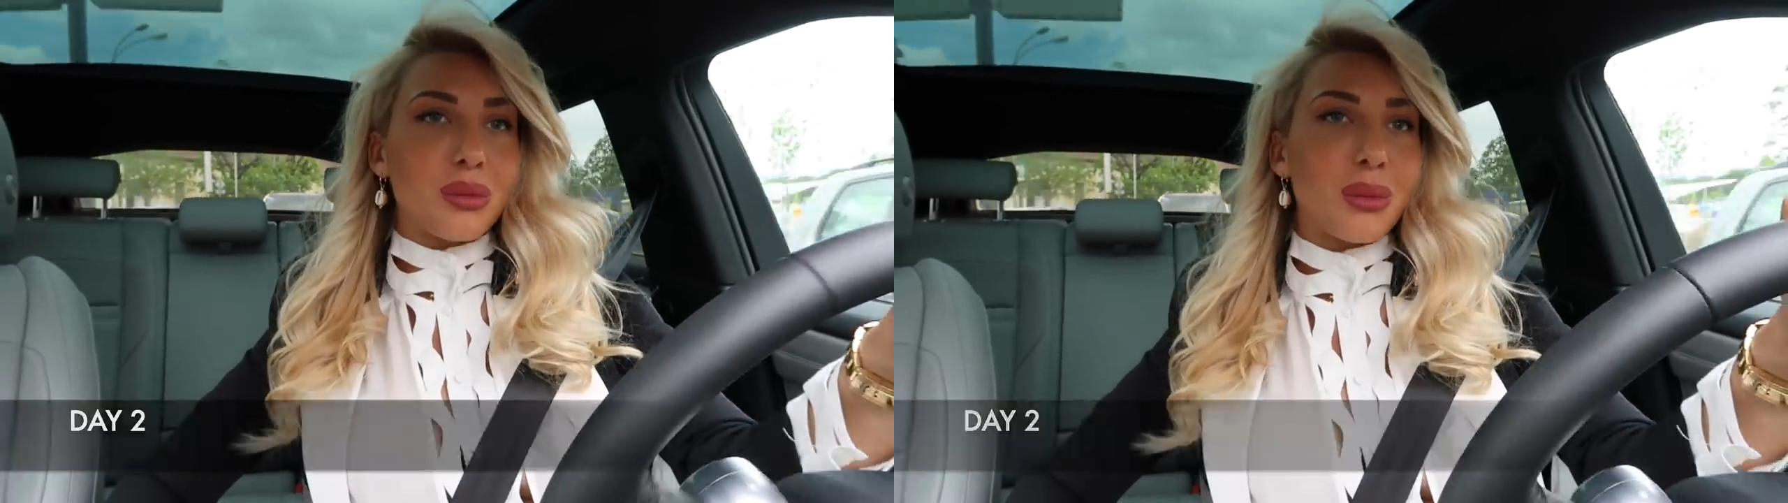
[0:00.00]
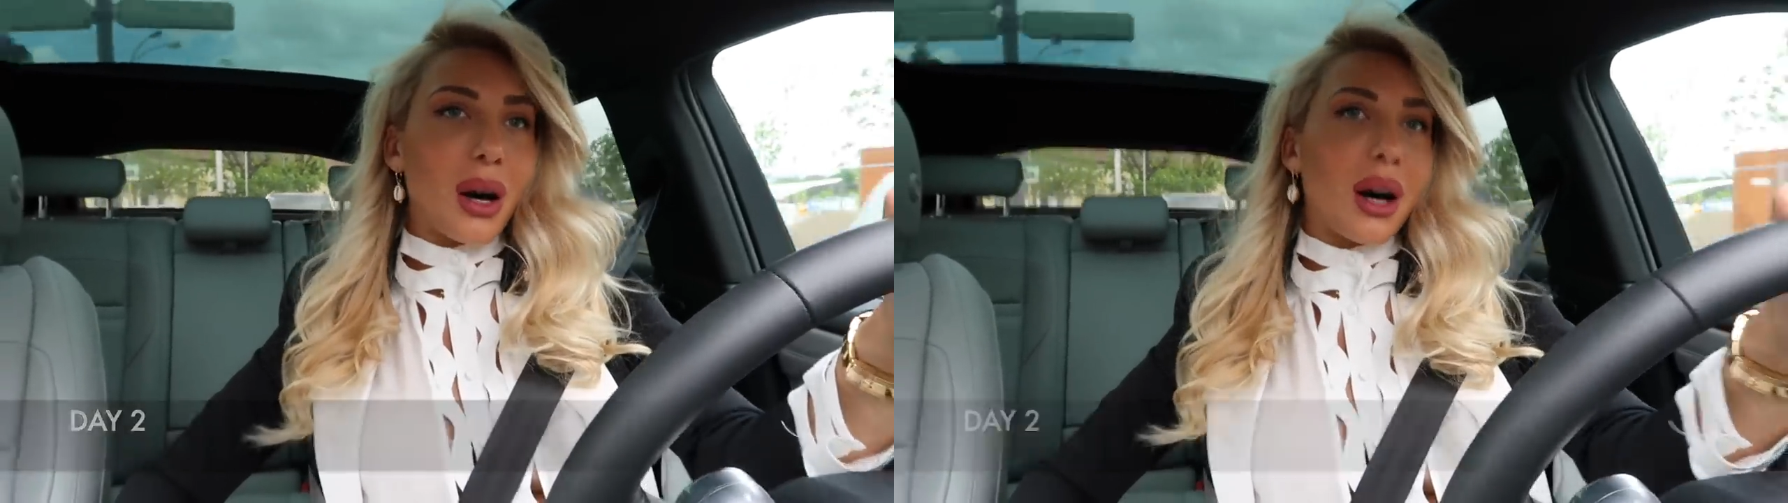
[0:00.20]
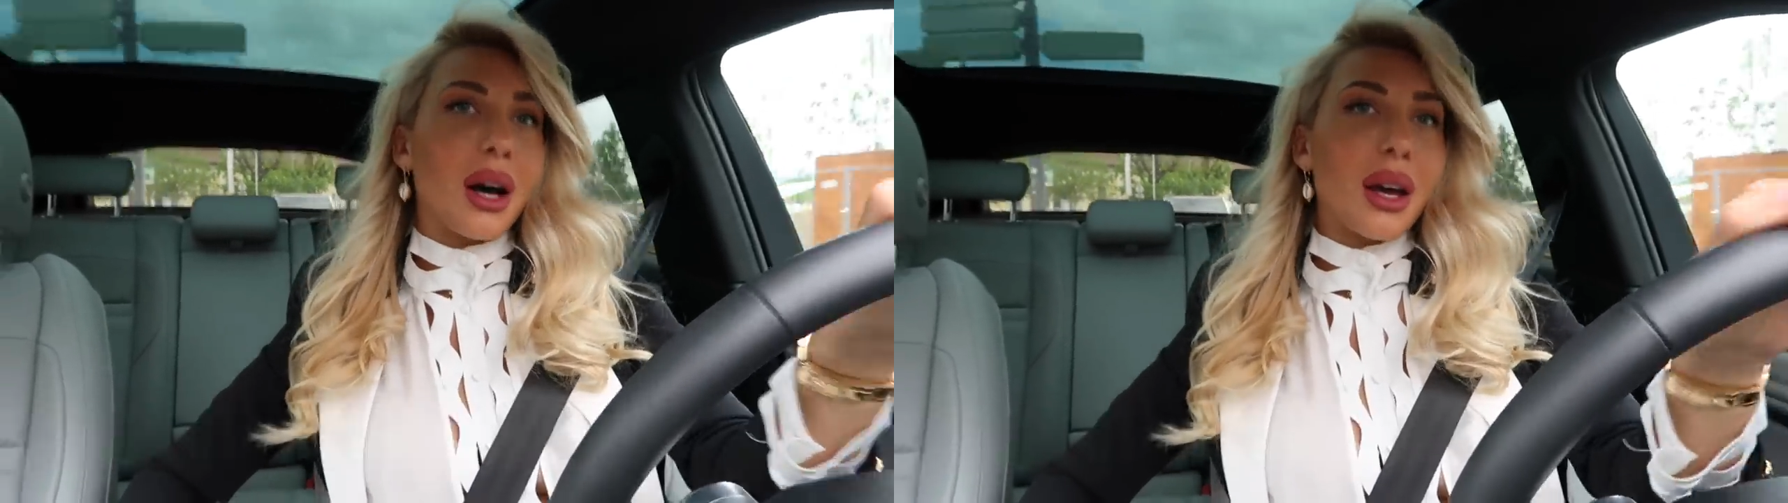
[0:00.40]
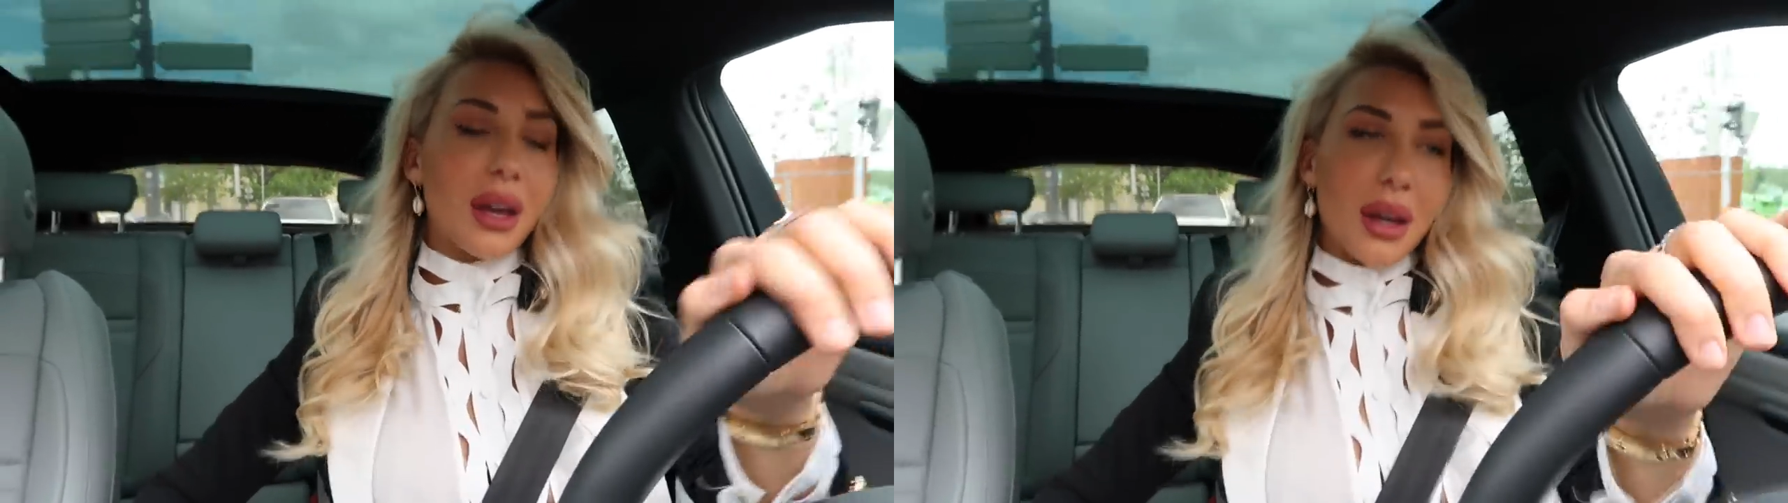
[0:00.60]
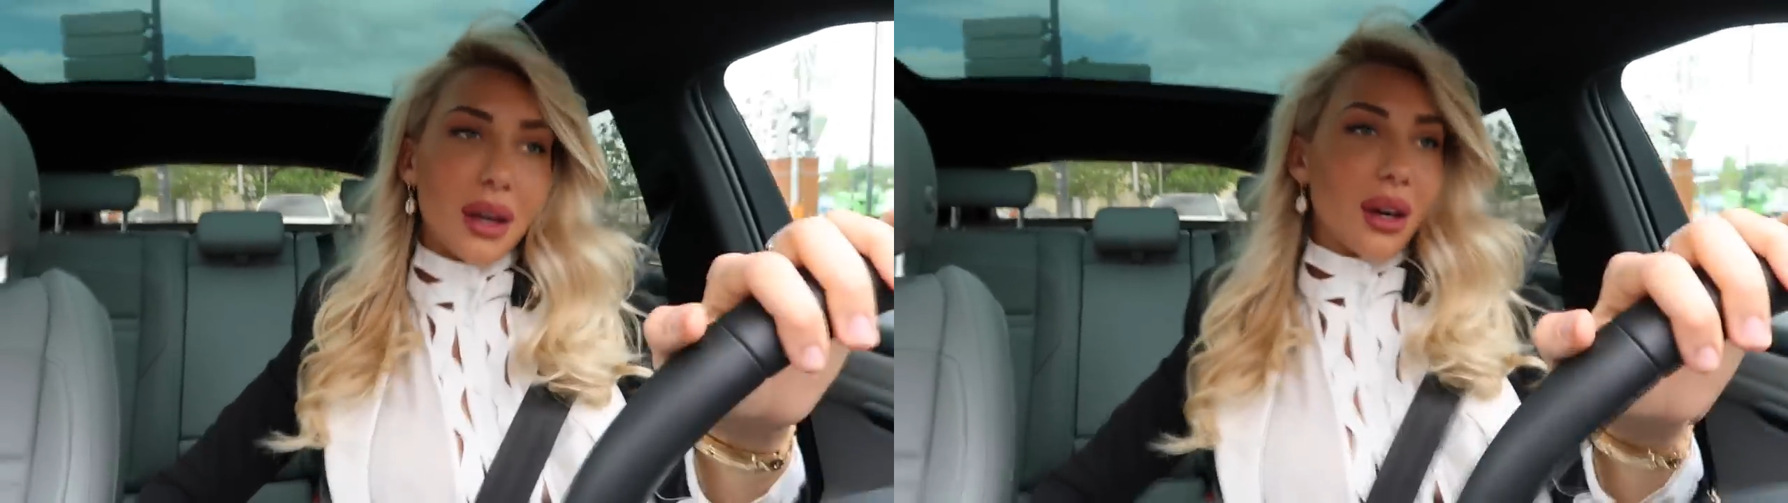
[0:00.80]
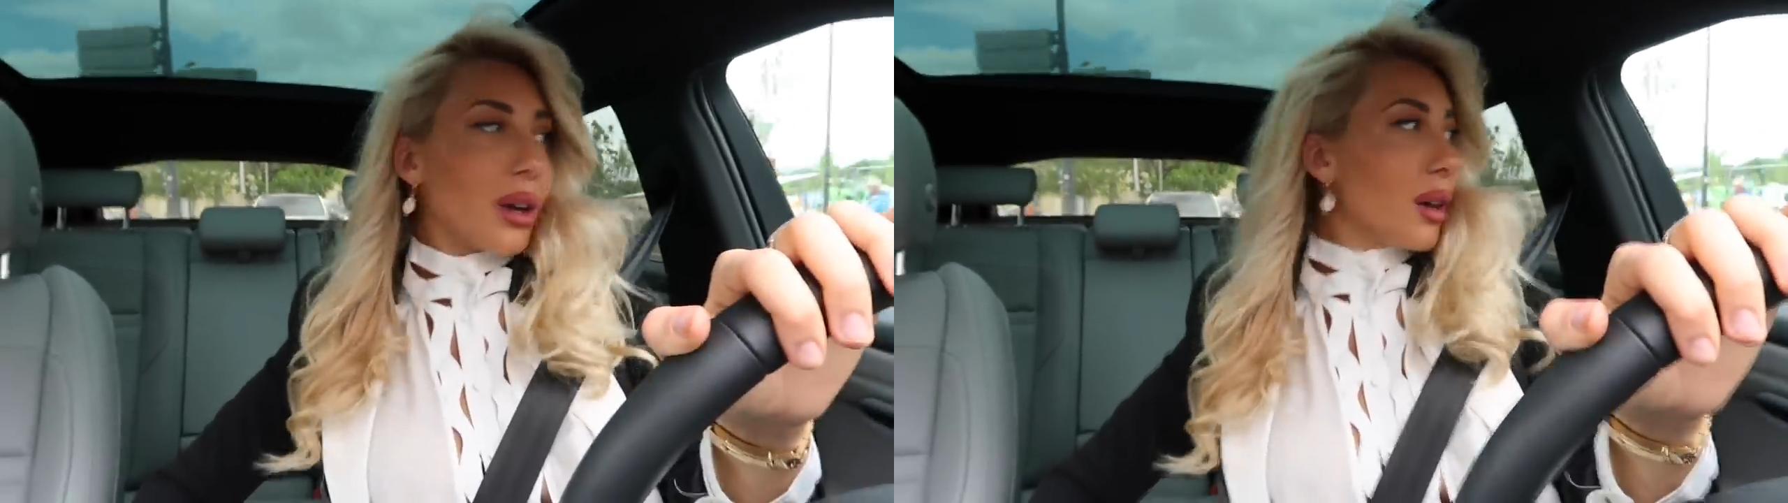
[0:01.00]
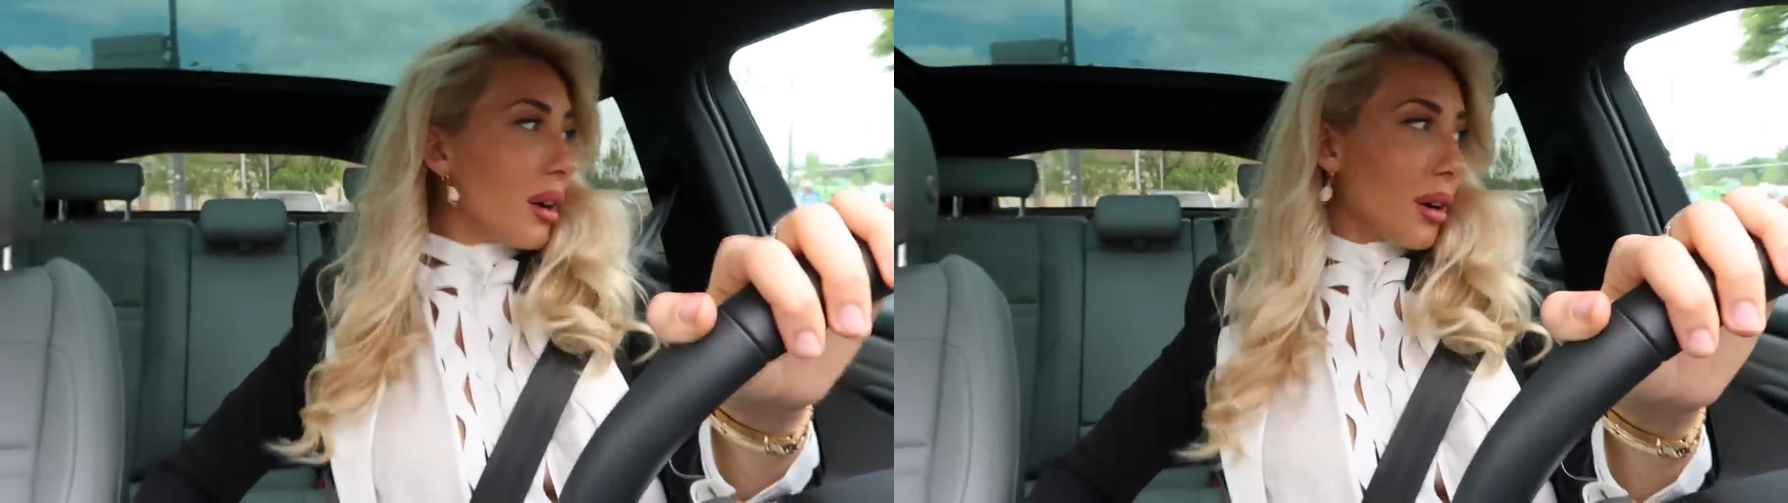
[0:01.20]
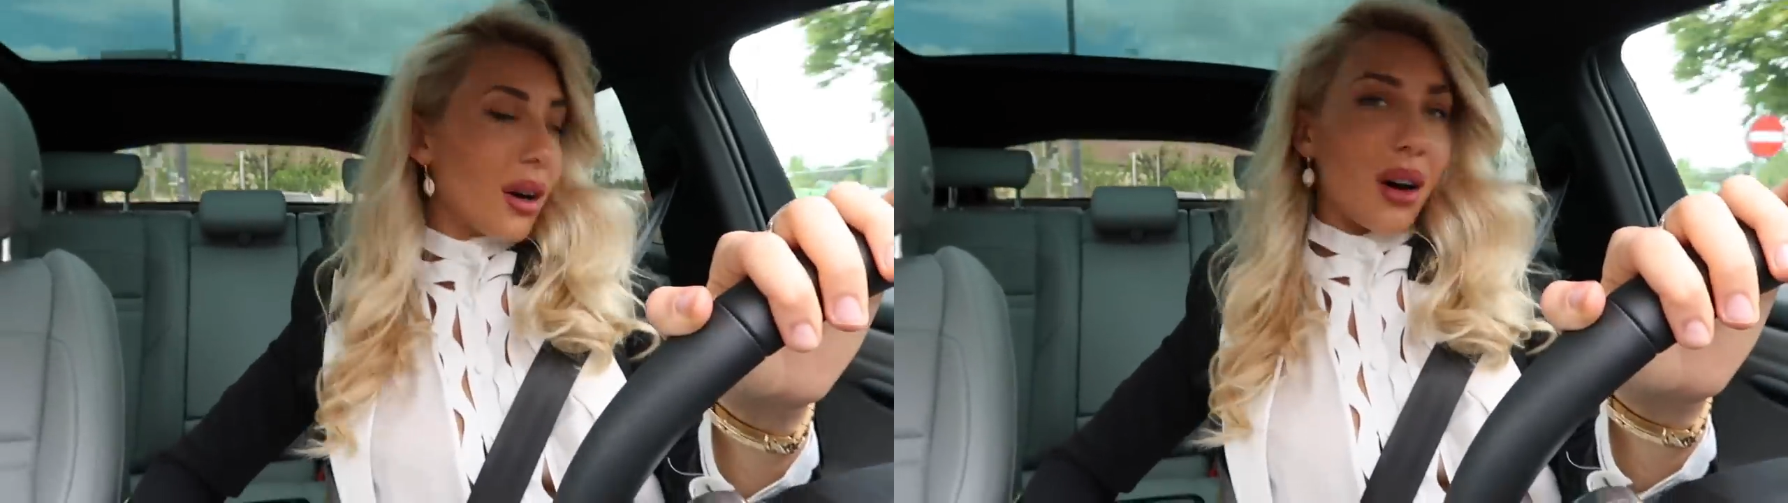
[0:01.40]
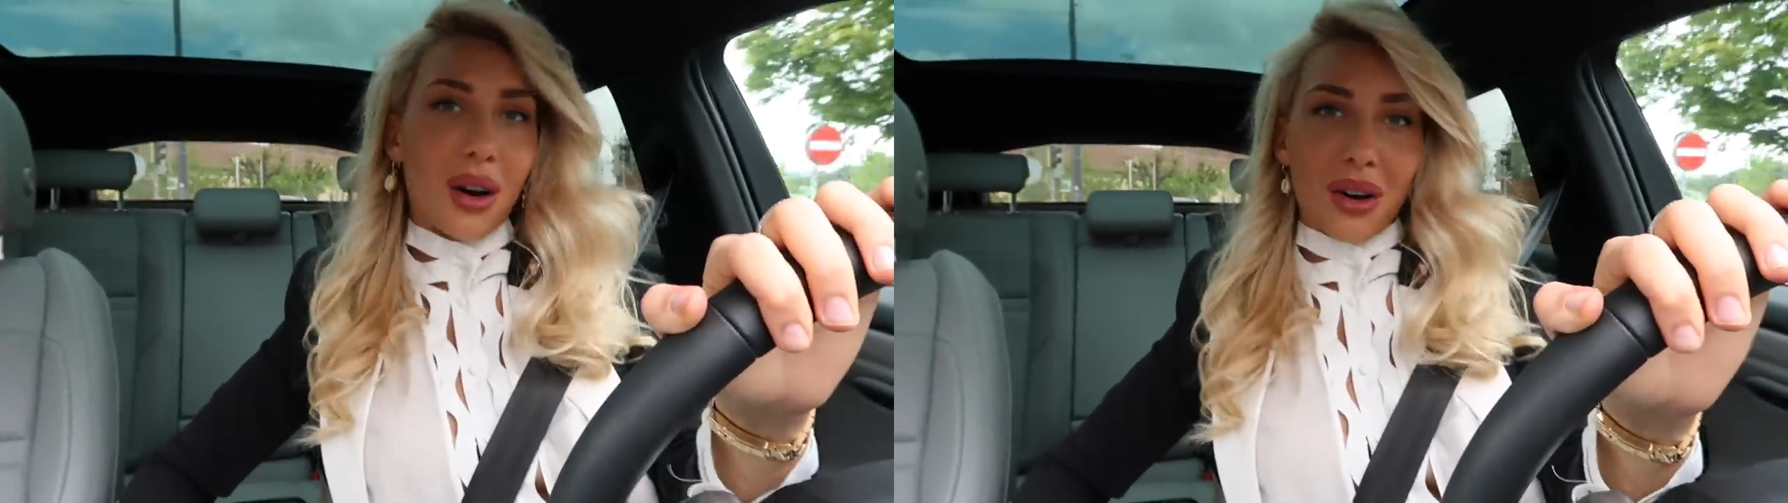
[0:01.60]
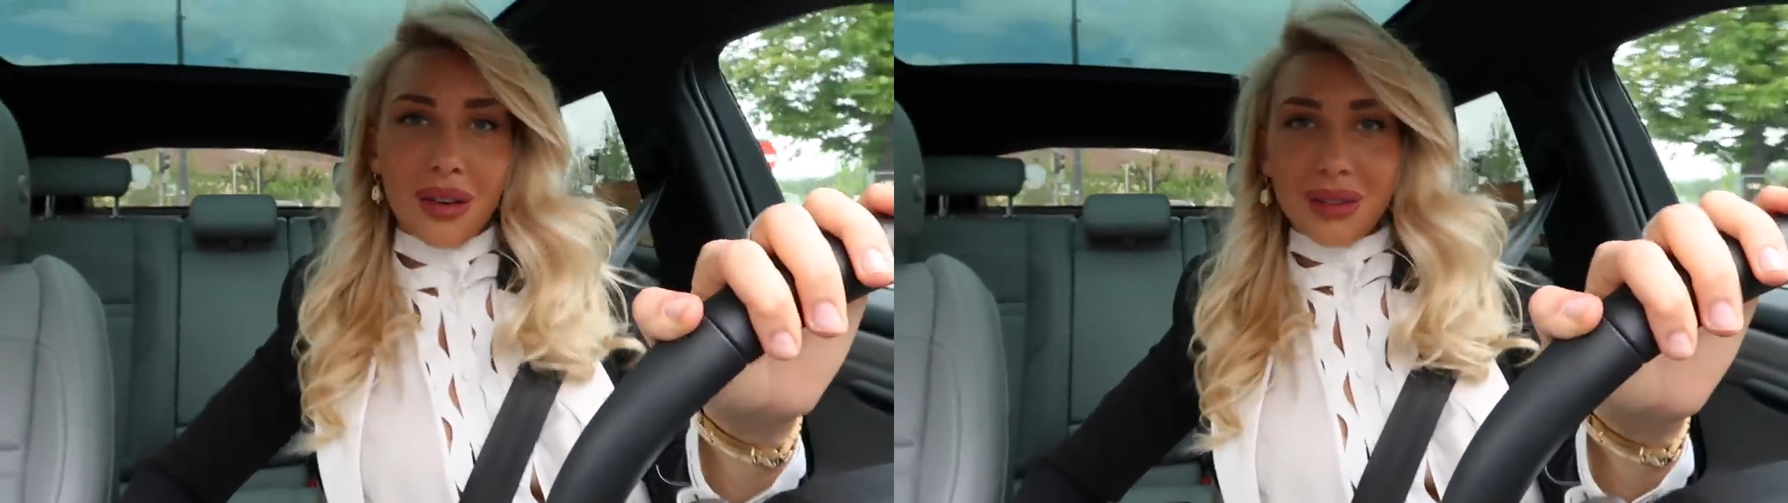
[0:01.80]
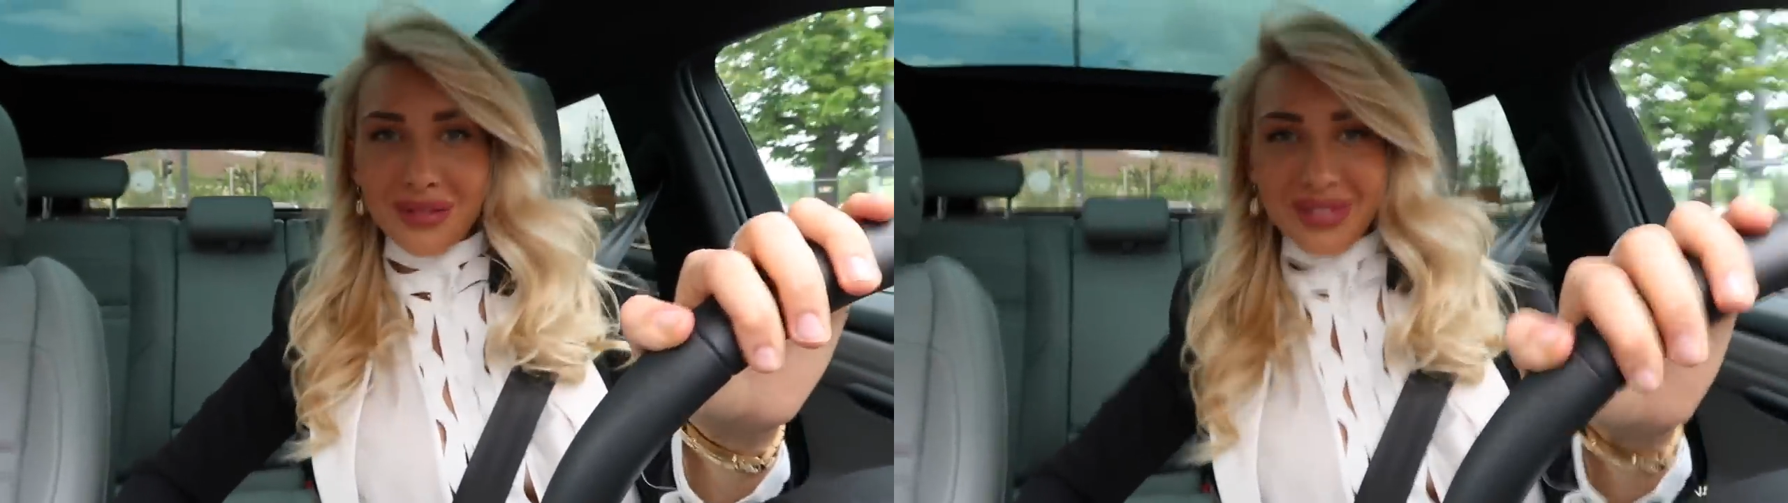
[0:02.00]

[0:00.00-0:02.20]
my car.